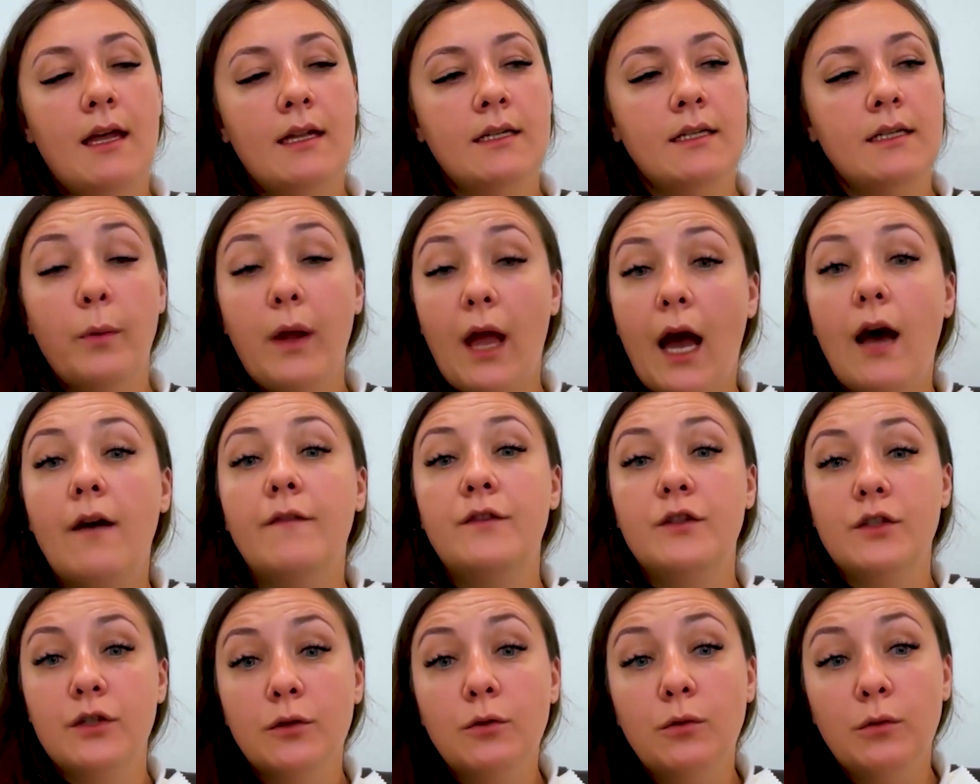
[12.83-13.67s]
And we
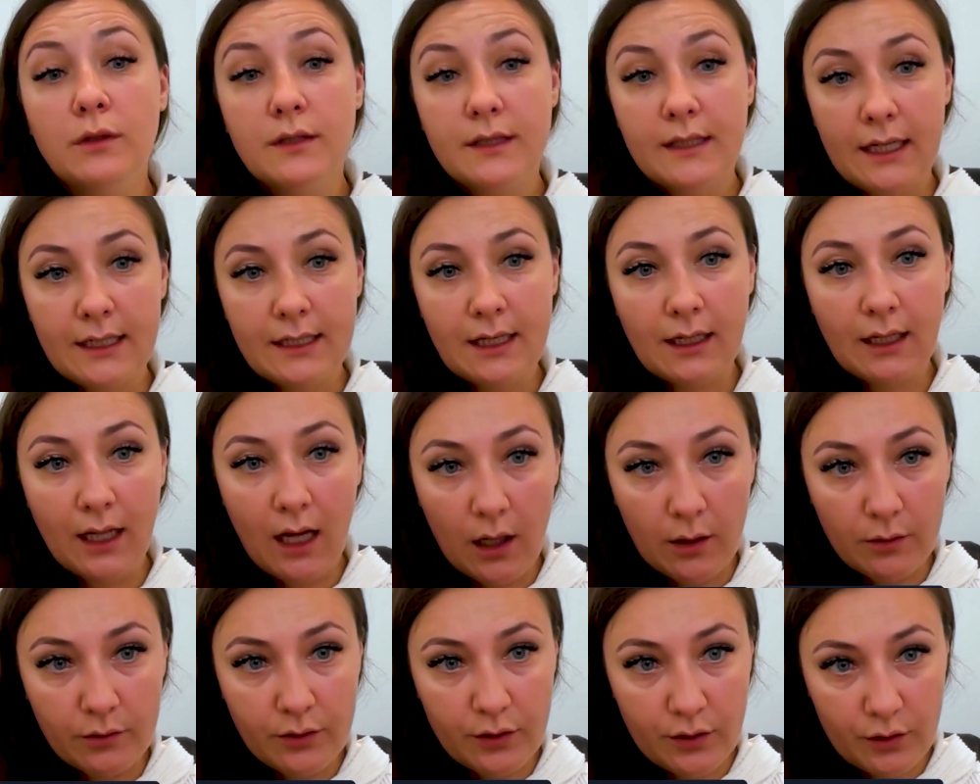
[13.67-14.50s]
have tools that
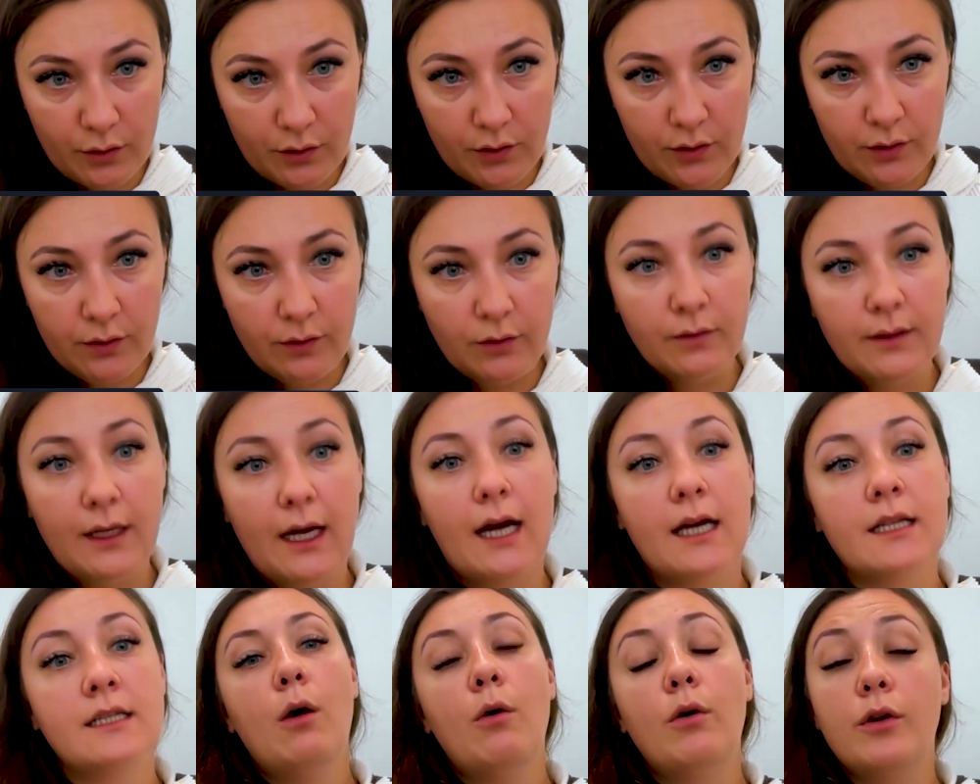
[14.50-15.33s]
allows to do
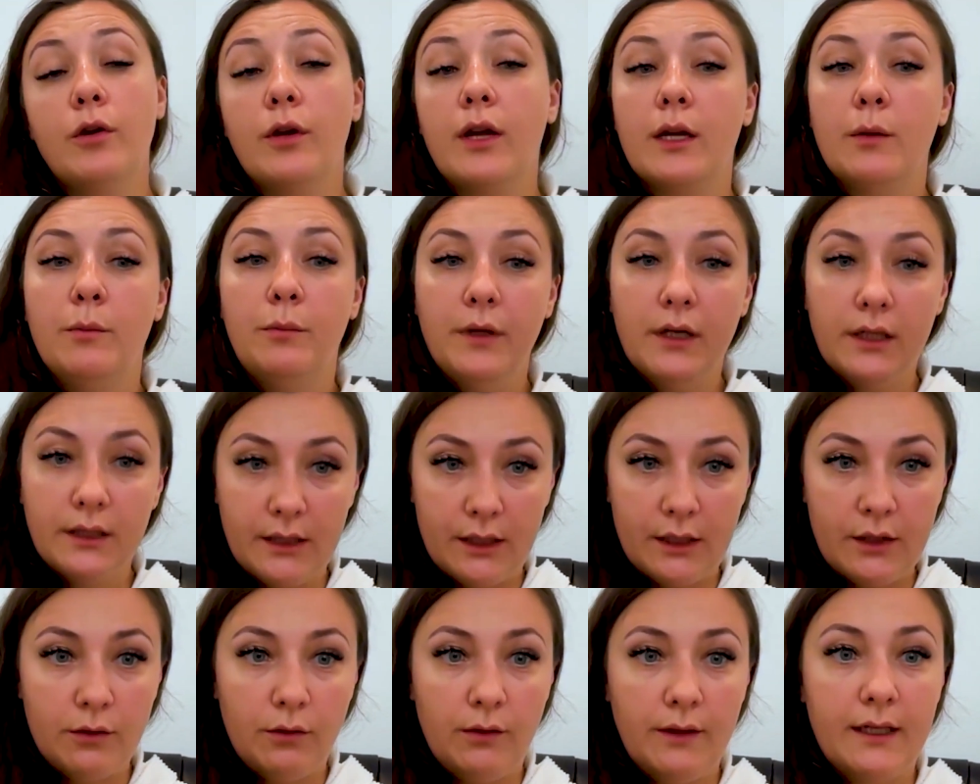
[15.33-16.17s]
that, or you can build
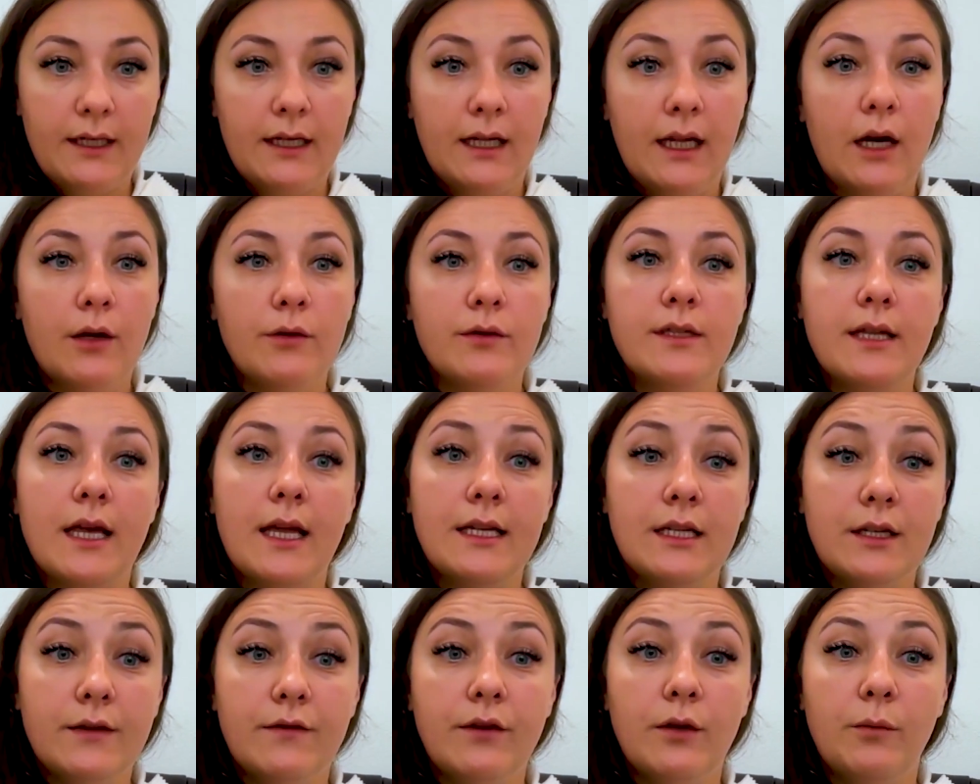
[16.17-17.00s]
a tool that allows
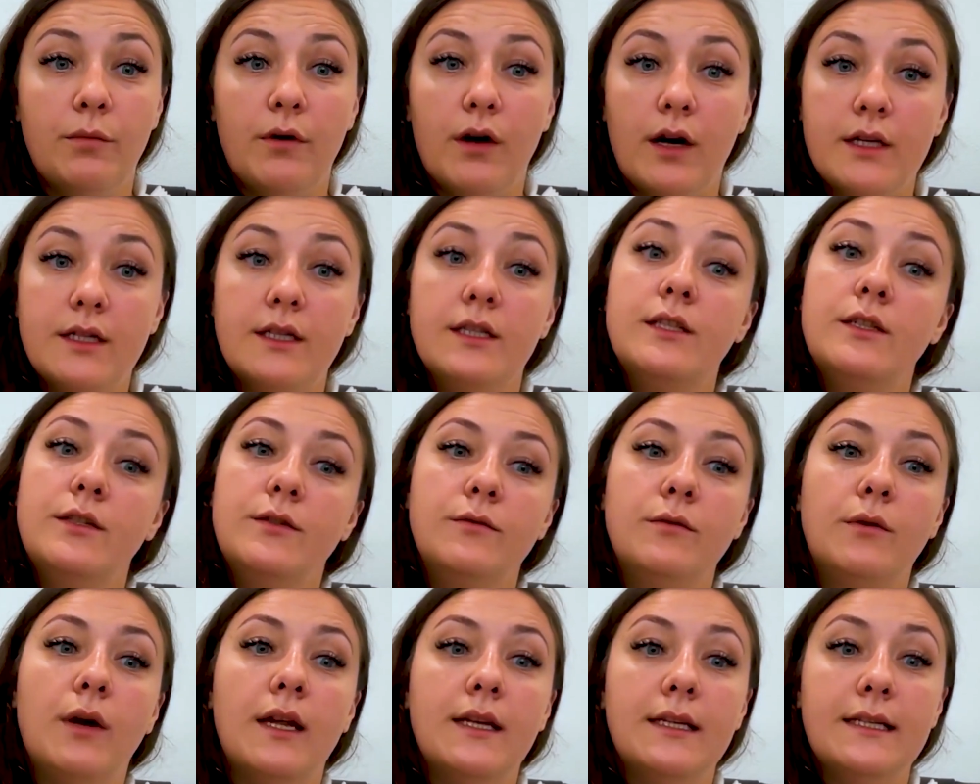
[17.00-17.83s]
different parties
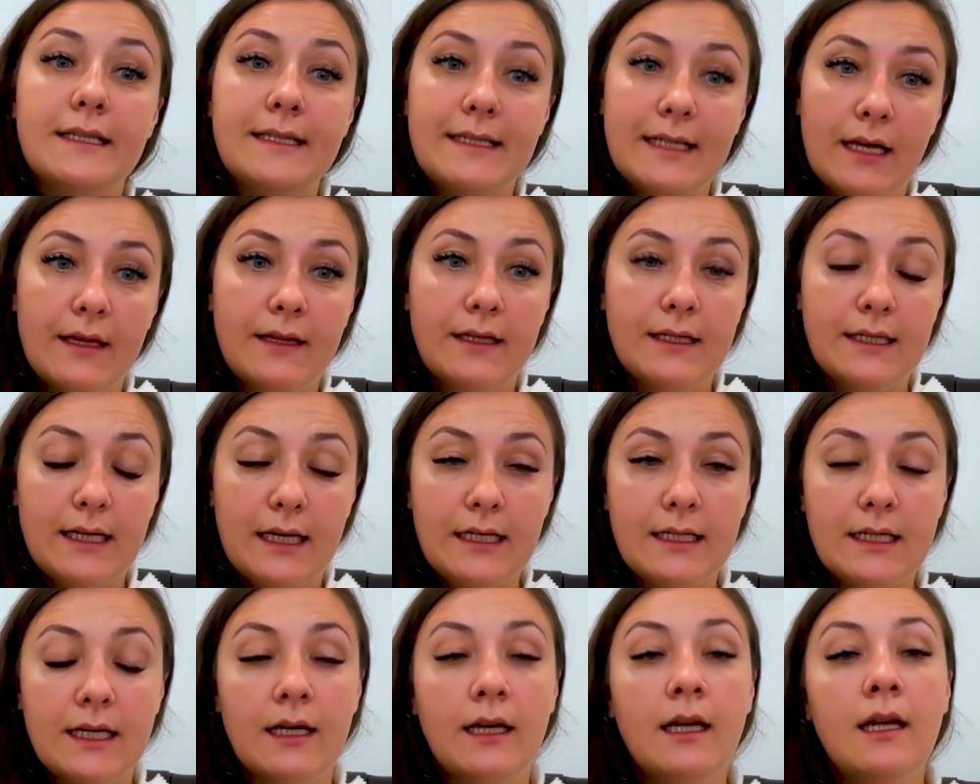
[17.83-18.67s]
to understand the
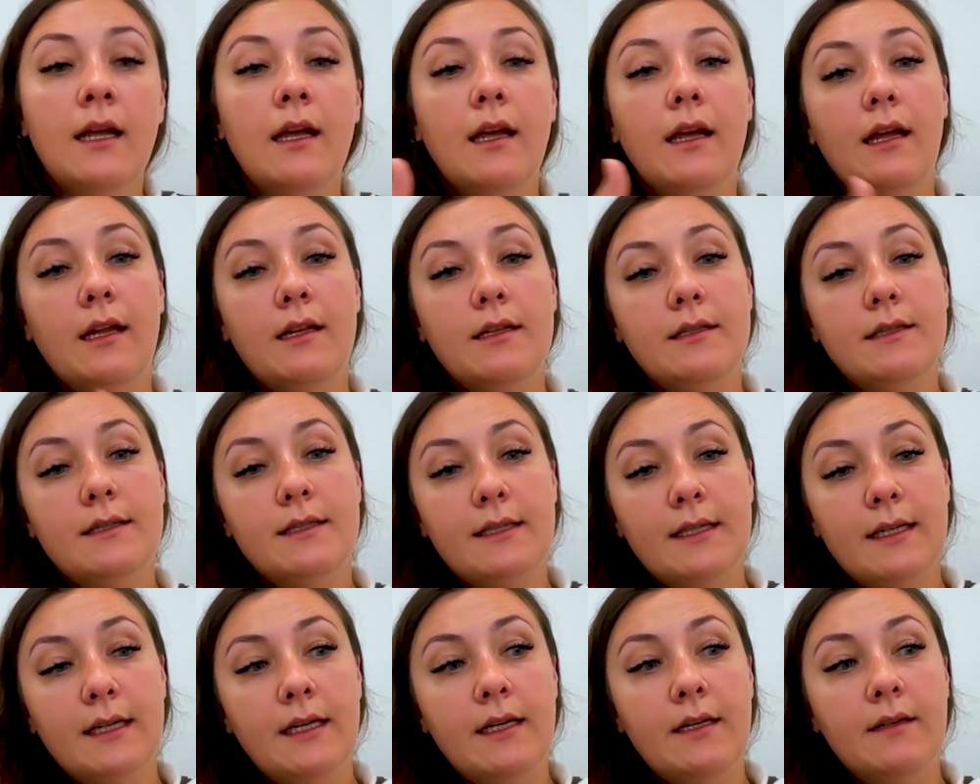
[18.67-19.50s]
data and
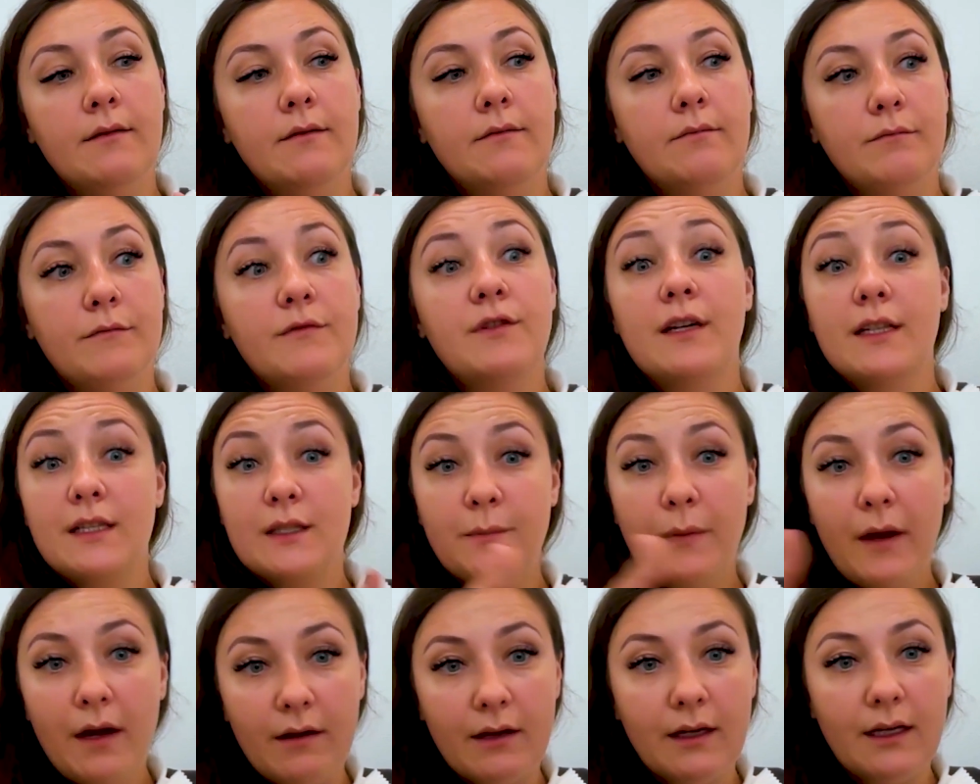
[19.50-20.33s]
see
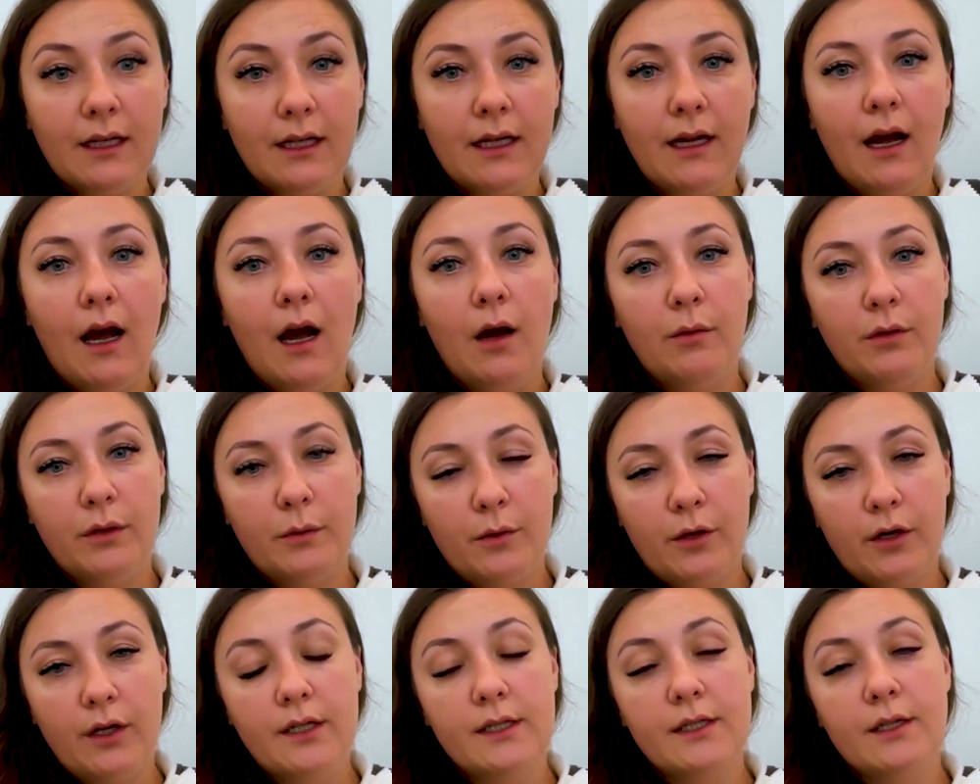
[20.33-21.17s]
transparently how
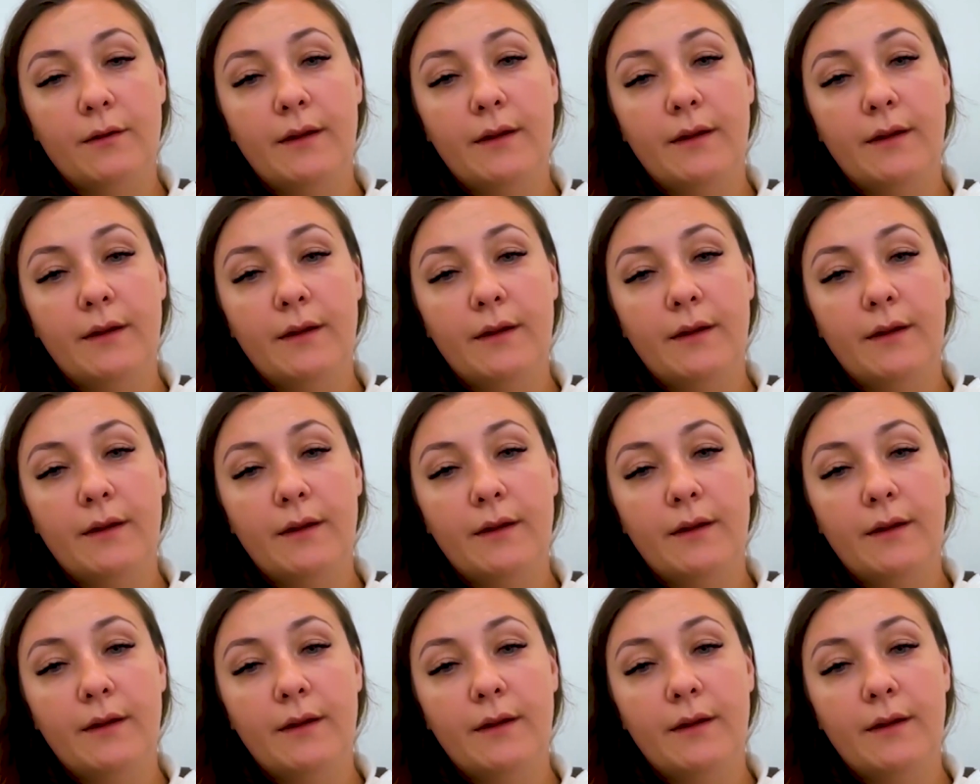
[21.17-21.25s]
it works.